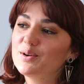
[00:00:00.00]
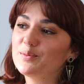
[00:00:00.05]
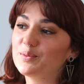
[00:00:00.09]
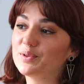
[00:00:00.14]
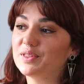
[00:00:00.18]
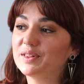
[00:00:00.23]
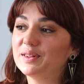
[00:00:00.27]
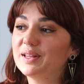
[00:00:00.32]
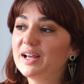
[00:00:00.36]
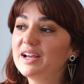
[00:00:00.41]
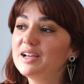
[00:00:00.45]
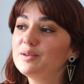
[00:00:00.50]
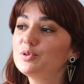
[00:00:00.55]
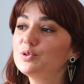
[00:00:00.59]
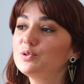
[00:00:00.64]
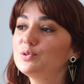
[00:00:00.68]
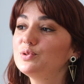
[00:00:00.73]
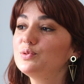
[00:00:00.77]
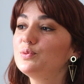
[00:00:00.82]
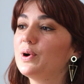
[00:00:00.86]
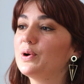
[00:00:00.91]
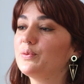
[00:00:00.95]
with the
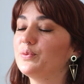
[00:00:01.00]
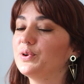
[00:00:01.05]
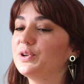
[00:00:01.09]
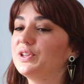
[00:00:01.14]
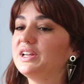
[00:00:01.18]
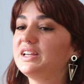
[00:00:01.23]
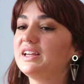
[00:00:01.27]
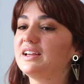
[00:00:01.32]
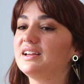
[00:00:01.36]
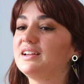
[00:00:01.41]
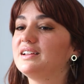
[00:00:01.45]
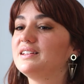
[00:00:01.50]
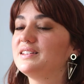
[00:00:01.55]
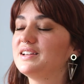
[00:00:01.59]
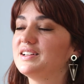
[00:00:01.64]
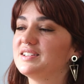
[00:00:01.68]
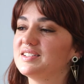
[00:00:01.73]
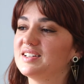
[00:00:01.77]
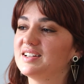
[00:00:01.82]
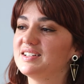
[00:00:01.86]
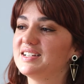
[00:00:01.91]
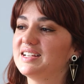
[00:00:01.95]
label, we're really kicking
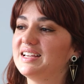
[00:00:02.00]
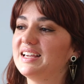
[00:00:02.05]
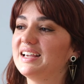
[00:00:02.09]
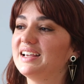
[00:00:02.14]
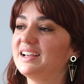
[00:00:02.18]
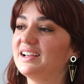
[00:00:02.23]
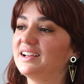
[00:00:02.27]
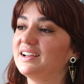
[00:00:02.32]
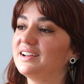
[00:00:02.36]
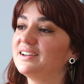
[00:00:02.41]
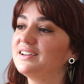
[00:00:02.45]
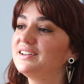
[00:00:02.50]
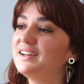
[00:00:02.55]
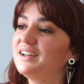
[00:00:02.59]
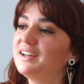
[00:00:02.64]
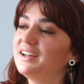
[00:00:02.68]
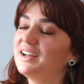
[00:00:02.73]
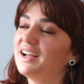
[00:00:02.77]
things into gear,